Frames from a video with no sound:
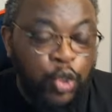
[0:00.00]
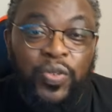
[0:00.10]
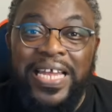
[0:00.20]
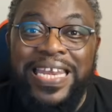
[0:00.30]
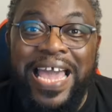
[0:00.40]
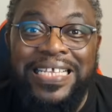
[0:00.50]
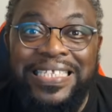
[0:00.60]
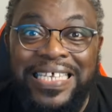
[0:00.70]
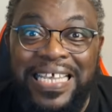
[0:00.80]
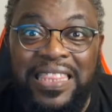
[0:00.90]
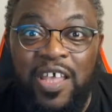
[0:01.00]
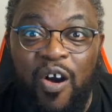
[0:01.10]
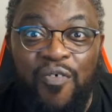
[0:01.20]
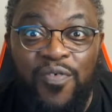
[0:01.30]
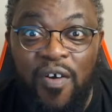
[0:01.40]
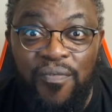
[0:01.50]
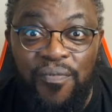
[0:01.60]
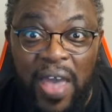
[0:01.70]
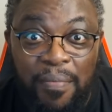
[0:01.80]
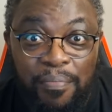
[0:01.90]
to the 19th of
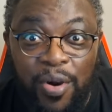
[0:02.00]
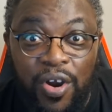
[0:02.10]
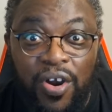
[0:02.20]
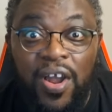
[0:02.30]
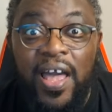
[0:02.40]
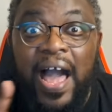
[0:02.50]
November,